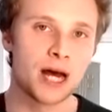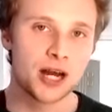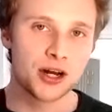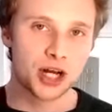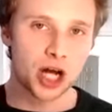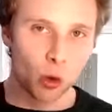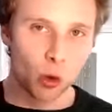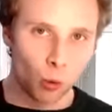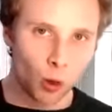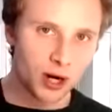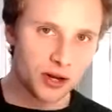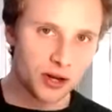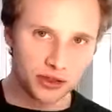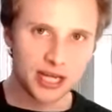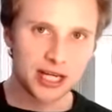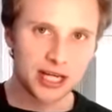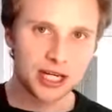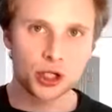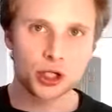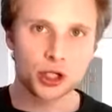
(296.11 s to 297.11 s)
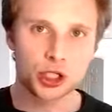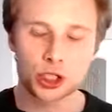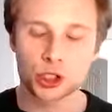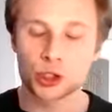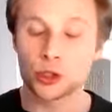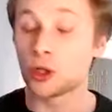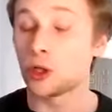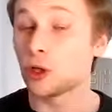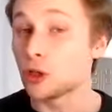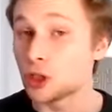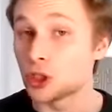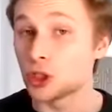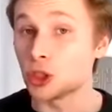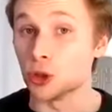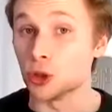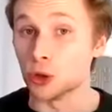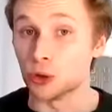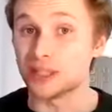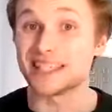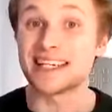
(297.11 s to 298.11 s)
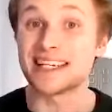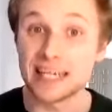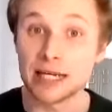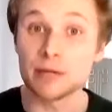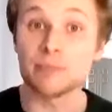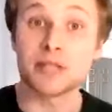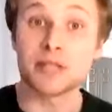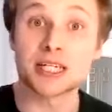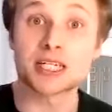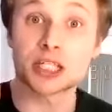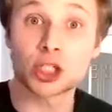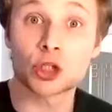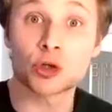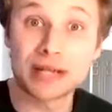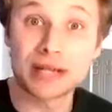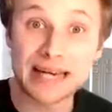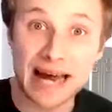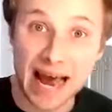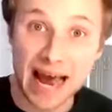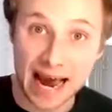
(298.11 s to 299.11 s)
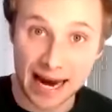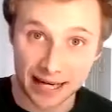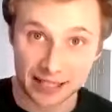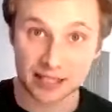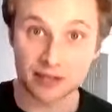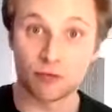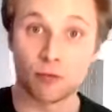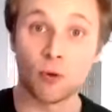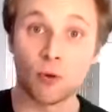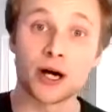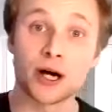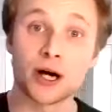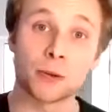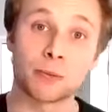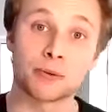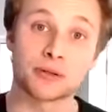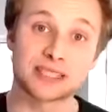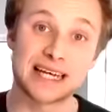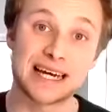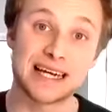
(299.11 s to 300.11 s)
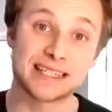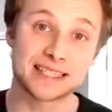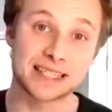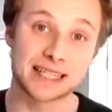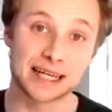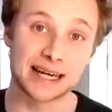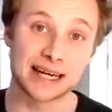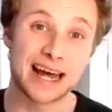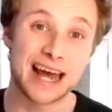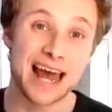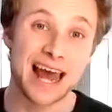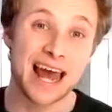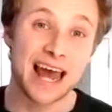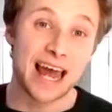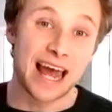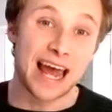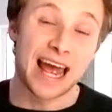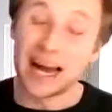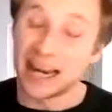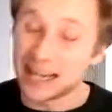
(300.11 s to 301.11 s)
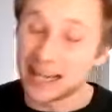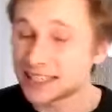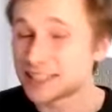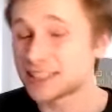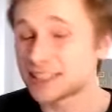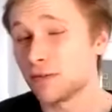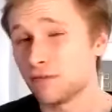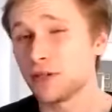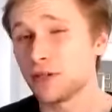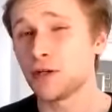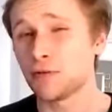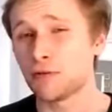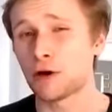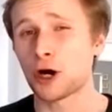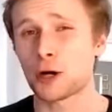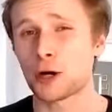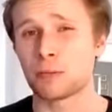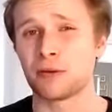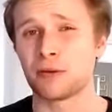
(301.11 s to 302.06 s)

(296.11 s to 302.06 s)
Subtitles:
Now, one thing you two could do to keep the screen active while you're presenting, and it's something you've heard